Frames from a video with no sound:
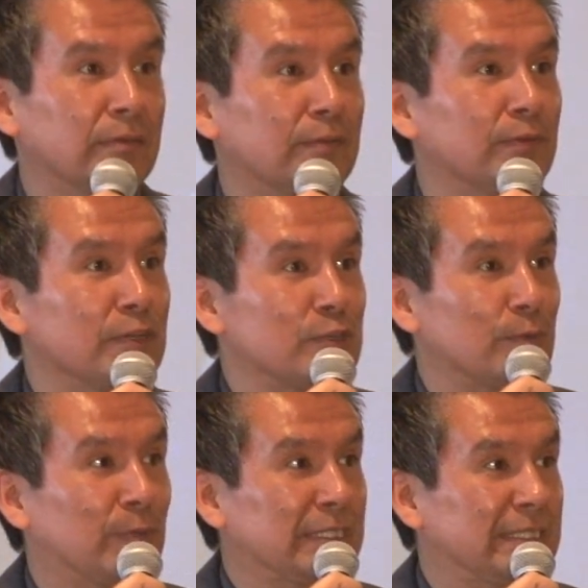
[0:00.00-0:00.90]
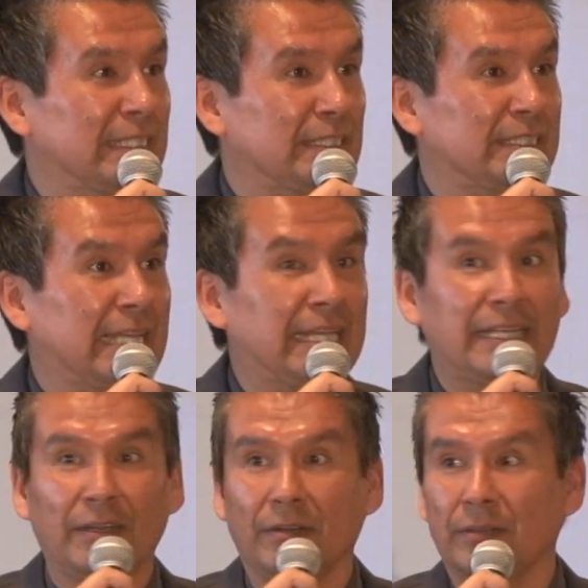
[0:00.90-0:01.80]
for a short presentation. Is Diana
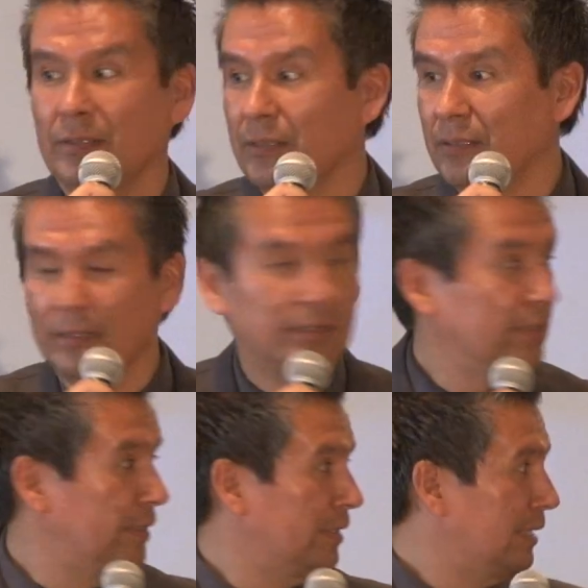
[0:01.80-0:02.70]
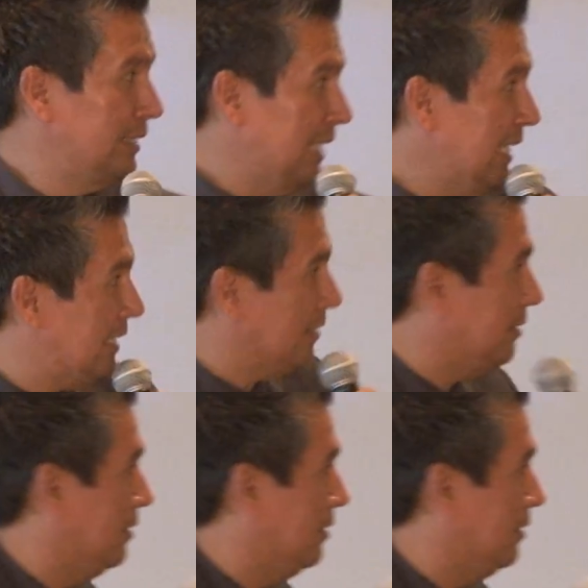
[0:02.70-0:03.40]
here? Diana.